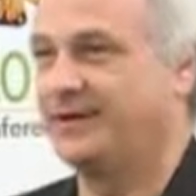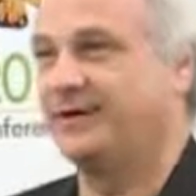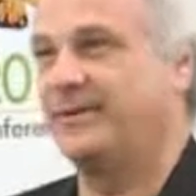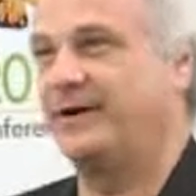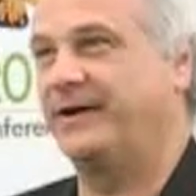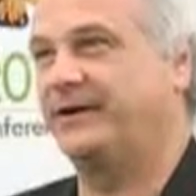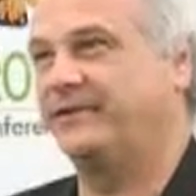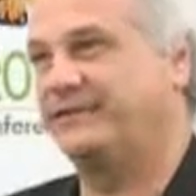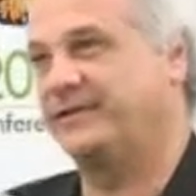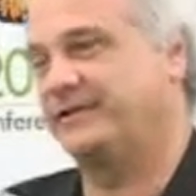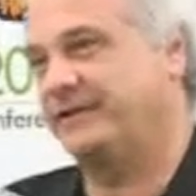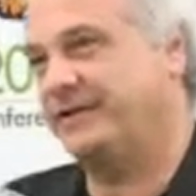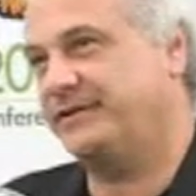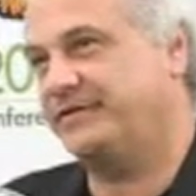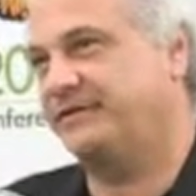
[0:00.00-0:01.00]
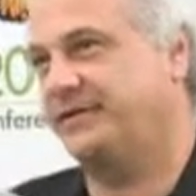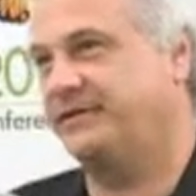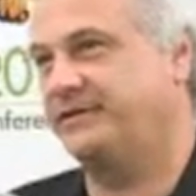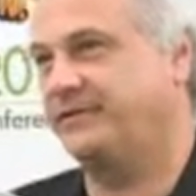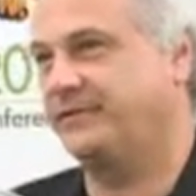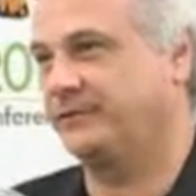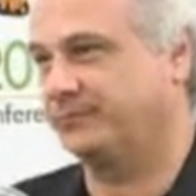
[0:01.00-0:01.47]
Well, it's the latest
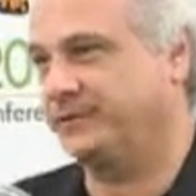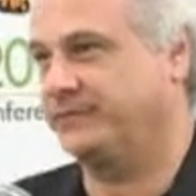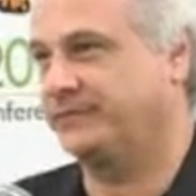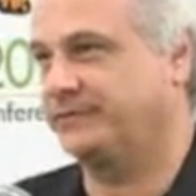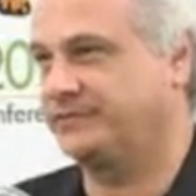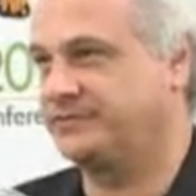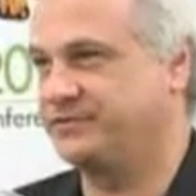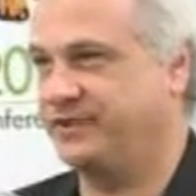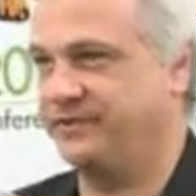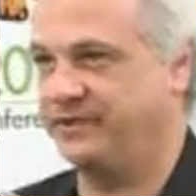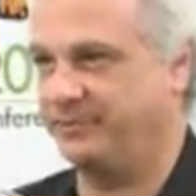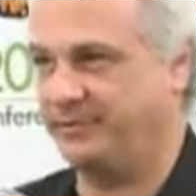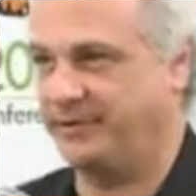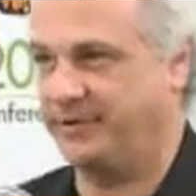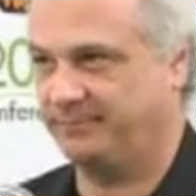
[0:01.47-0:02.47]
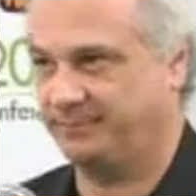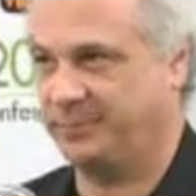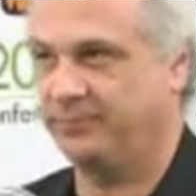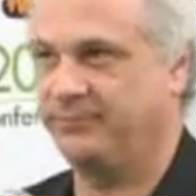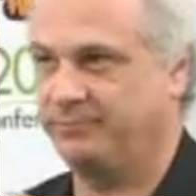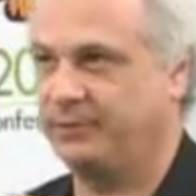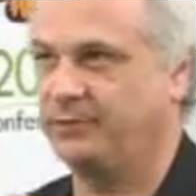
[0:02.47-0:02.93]
scientific research done at
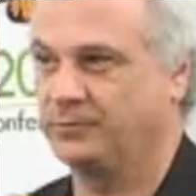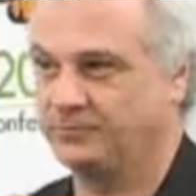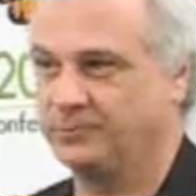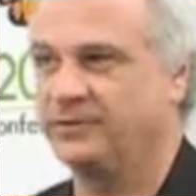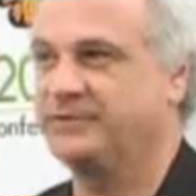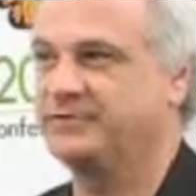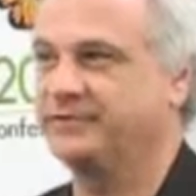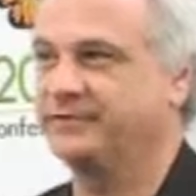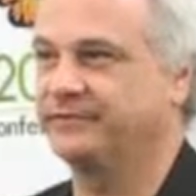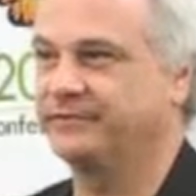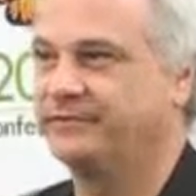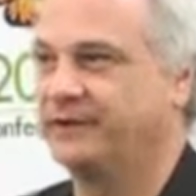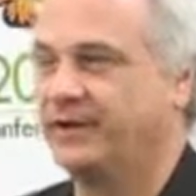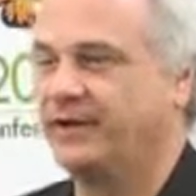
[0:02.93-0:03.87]
both polar regions,